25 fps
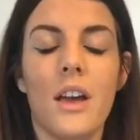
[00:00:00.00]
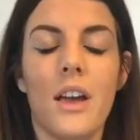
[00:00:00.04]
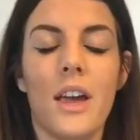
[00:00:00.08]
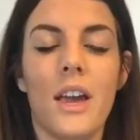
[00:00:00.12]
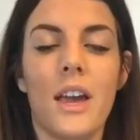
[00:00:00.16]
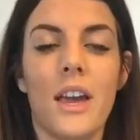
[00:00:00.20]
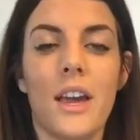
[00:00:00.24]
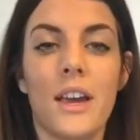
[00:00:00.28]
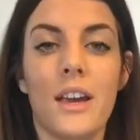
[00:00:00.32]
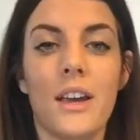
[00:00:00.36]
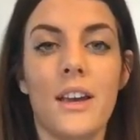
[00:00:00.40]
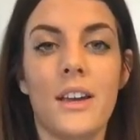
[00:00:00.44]

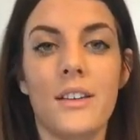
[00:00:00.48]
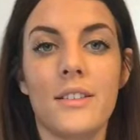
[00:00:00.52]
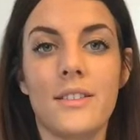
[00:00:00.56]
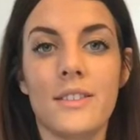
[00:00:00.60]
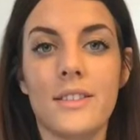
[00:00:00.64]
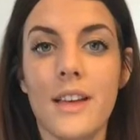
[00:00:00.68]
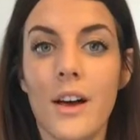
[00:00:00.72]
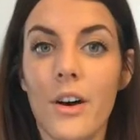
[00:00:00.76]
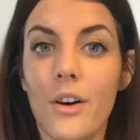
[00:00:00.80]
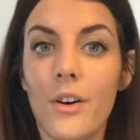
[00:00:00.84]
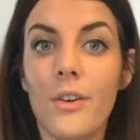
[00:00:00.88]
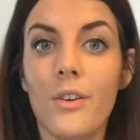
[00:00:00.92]
a
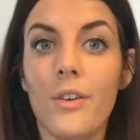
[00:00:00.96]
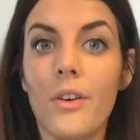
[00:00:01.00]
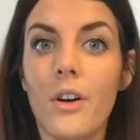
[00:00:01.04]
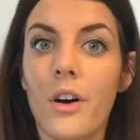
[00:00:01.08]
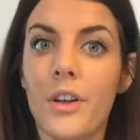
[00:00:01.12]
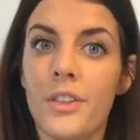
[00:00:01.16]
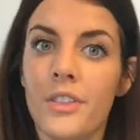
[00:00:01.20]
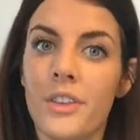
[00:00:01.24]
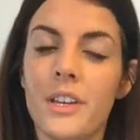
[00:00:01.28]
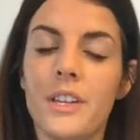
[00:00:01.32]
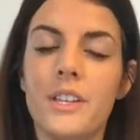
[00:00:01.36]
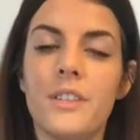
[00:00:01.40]
cell
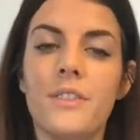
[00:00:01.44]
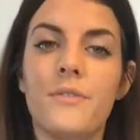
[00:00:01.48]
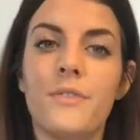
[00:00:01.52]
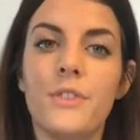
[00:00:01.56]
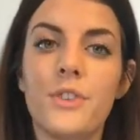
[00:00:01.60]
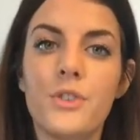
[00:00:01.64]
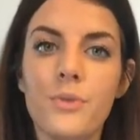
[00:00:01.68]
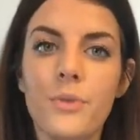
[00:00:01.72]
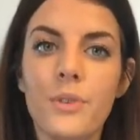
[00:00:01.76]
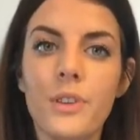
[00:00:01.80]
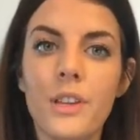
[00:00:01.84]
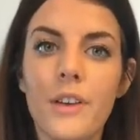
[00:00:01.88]
on the
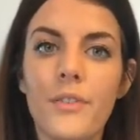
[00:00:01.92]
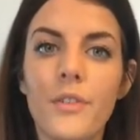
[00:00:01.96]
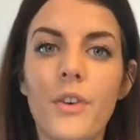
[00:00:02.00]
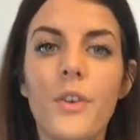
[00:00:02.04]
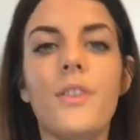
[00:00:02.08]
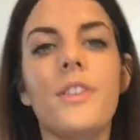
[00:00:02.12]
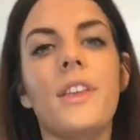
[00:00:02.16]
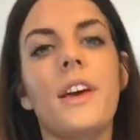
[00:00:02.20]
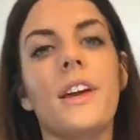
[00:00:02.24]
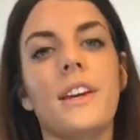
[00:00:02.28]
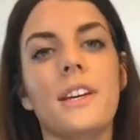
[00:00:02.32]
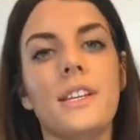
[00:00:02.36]
individual level
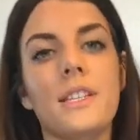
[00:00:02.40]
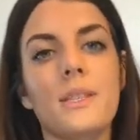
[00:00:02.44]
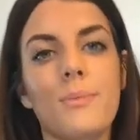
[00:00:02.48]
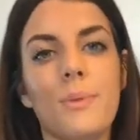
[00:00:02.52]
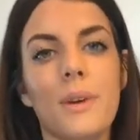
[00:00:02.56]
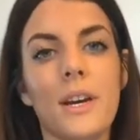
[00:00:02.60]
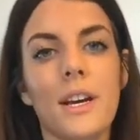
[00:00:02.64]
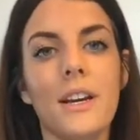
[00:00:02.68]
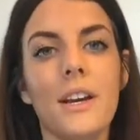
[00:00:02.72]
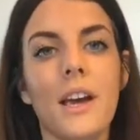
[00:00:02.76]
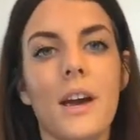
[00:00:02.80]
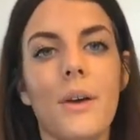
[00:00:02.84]
and then
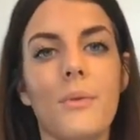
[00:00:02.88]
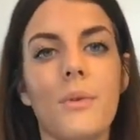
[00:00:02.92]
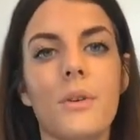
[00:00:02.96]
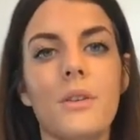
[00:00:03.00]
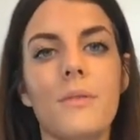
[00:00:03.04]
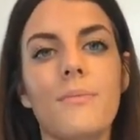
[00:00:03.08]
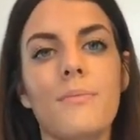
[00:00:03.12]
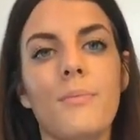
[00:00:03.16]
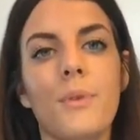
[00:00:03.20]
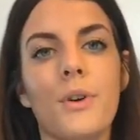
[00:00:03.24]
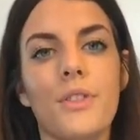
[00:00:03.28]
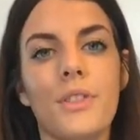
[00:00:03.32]
explain, I
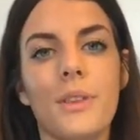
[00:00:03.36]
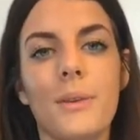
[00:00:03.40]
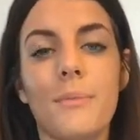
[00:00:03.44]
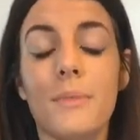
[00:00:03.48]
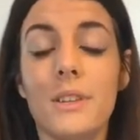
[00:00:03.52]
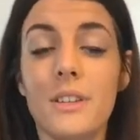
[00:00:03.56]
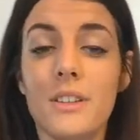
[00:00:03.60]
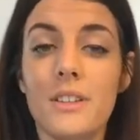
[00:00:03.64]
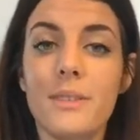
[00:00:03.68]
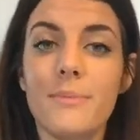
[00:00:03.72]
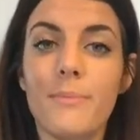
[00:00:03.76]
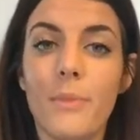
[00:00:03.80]
would put them
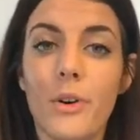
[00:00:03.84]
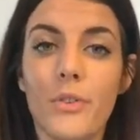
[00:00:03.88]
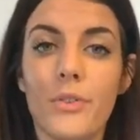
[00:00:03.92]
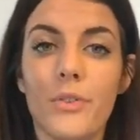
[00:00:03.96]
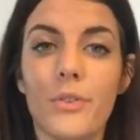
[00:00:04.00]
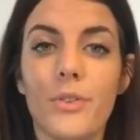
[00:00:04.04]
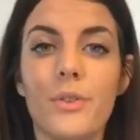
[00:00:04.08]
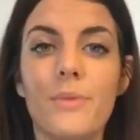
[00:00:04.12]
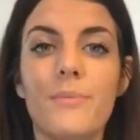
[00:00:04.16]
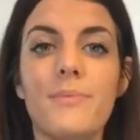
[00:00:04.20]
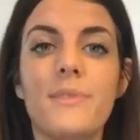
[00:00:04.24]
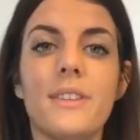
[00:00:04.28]
into small
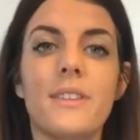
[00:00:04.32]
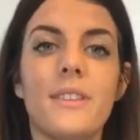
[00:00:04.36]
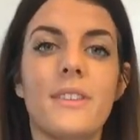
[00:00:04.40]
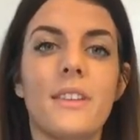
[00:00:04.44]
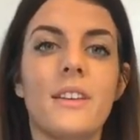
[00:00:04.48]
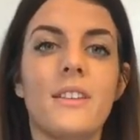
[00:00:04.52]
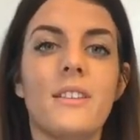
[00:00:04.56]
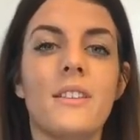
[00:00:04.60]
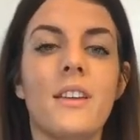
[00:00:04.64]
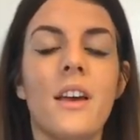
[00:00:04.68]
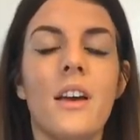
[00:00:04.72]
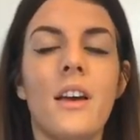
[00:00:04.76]
groups and
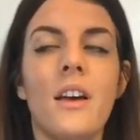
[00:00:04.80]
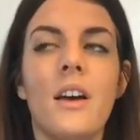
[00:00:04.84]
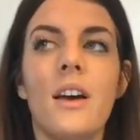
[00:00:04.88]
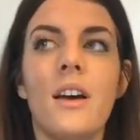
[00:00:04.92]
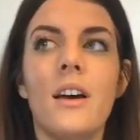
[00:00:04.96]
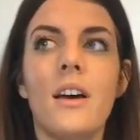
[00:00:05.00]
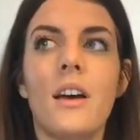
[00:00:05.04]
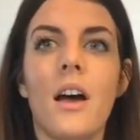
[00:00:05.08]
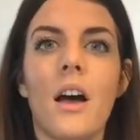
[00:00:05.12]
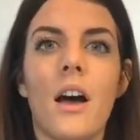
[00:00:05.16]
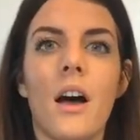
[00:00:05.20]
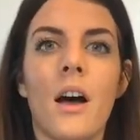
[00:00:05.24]
then
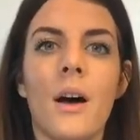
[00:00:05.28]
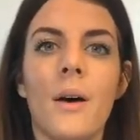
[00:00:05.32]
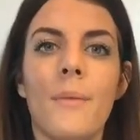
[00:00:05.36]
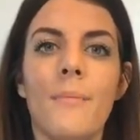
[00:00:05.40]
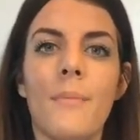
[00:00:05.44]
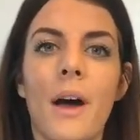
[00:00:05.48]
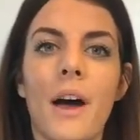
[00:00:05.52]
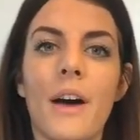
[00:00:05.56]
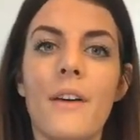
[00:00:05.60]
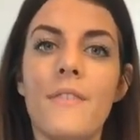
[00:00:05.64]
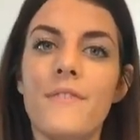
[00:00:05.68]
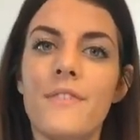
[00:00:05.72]

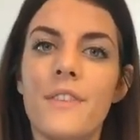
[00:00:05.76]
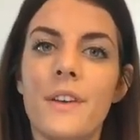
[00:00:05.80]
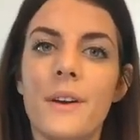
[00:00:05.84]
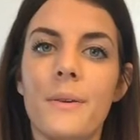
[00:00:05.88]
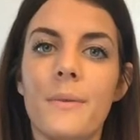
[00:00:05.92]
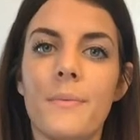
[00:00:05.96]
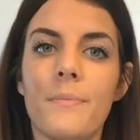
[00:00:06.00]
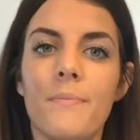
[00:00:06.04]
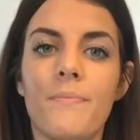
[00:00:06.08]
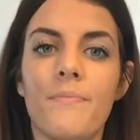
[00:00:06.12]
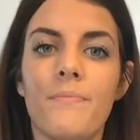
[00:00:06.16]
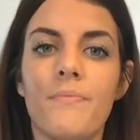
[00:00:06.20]
have
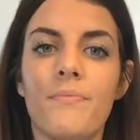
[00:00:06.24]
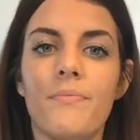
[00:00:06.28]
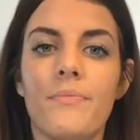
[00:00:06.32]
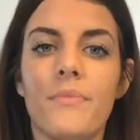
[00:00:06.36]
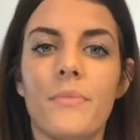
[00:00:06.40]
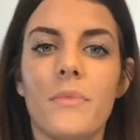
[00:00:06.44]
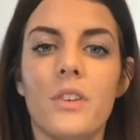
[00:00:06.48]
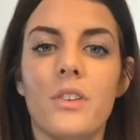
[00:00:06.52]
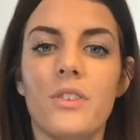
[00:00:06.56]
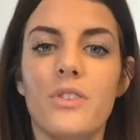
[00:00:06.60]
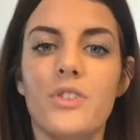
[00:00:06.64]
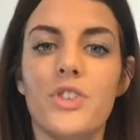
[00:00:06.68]

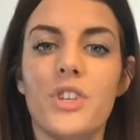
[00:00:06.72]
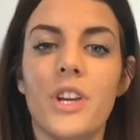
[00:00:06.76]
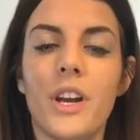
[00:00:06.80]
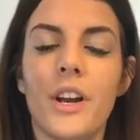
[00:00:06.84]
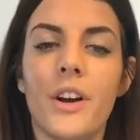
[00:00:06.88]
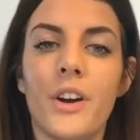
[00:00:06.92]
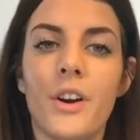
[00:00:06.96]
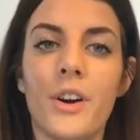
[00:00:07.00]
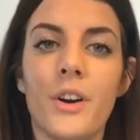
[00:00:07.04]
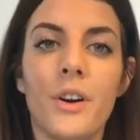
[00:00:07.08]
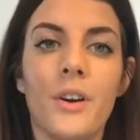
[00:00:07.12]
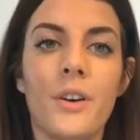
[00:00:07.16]
them
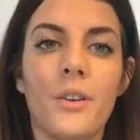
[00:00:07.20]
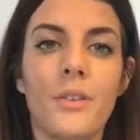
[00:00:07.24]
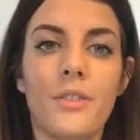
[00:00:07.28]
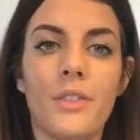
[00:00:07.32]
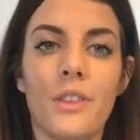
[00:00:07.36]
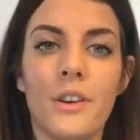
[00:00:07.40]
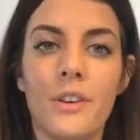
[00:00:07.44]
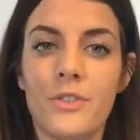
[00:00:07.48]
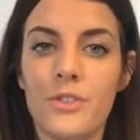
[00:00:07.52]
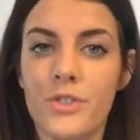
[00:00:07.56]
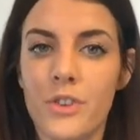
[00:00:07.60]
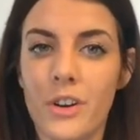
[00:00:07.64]
share
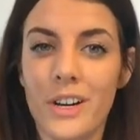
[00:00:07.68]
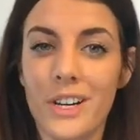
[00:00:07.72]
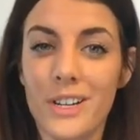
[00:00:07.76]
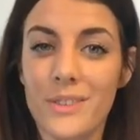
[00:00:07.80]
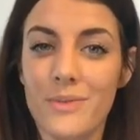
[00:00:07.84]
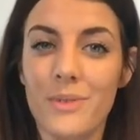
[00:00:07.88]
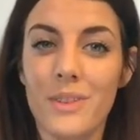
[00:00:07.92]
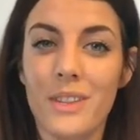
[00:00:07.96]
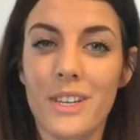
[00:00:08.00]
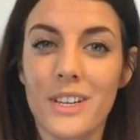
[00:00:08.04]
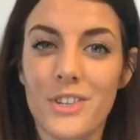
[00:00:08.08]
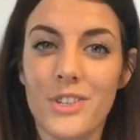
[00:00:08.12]
their
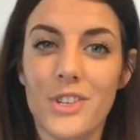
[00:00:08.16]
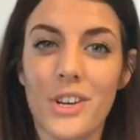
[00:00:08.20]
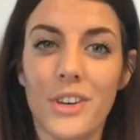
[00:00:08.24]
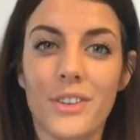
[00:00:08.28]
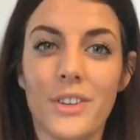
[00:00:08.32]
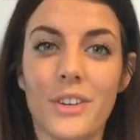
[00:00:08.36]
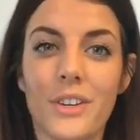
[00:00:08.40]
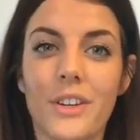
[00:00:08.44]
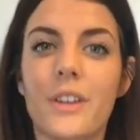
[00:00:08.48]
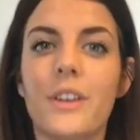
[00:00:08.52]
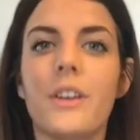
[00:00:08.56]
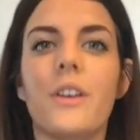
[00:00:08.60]
drawings with each
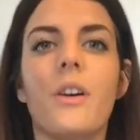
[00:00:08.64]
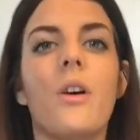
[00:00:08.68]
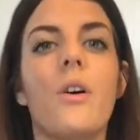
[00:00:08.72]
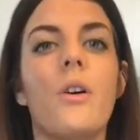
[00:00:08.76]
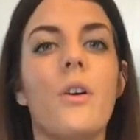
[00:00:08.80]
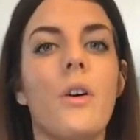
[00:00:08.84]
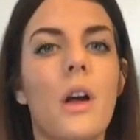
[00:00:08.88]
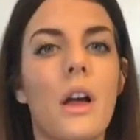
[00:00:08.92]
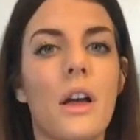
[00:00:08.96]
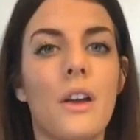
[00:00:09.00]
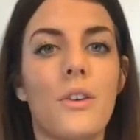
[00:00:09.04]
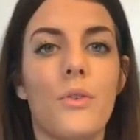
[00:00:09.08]
other
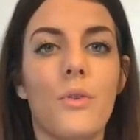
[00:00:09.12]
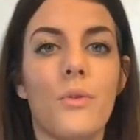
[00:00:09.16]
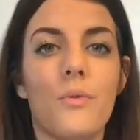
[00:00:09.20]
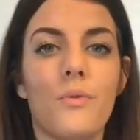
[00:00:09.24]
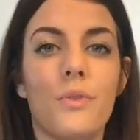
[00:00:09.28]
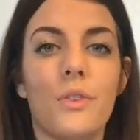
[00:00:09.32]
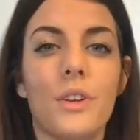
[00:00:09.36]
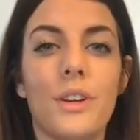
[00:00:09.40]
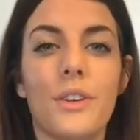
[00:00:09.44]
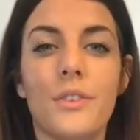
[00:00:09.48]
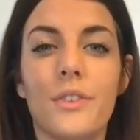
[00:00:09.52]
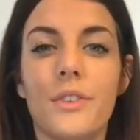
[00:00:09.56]
and
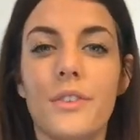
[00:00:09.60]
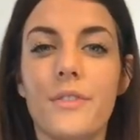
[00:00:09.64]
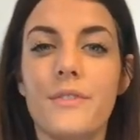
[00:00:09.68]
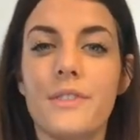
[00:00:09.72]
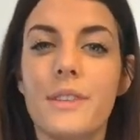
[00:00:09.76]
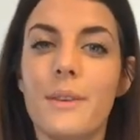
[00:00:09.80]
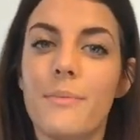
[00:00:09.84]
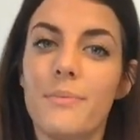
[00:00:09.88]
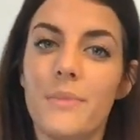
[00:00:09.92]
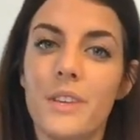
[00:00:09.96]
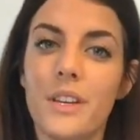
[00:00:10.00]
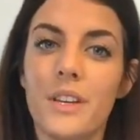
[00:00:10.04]
hopefully learn
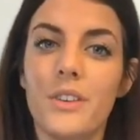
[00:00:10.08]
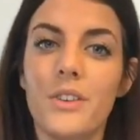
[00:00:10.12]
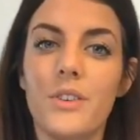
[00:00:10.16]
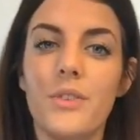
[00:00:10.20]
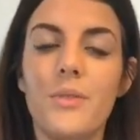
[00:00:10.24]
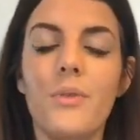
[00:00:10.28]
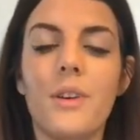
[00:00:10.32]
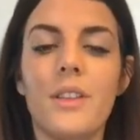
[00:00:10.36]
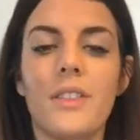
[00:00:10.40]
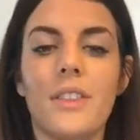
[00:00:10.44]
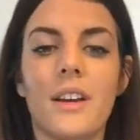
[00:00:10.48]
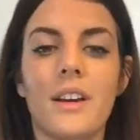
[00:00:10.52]
something
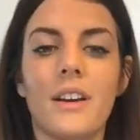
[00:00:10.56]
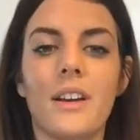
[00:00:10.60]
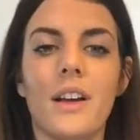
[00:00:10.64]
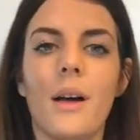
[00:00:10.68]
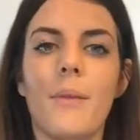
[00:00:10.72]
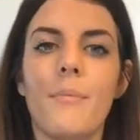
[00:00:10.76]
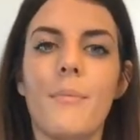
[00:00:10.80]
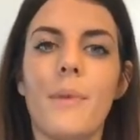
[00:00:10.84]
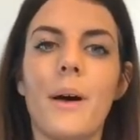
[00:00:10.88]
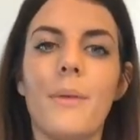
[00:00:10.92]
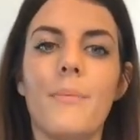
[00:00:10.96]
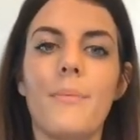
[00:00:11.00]
new, and then
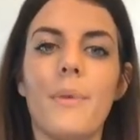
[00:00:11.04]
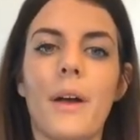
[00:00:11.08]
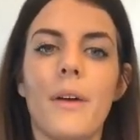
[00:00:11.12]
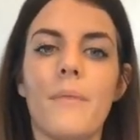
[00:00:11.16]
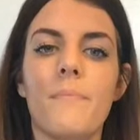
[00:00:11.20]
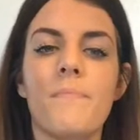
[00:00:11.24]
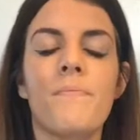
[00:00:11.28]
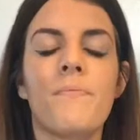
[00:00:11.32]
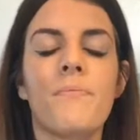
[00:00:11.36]
come up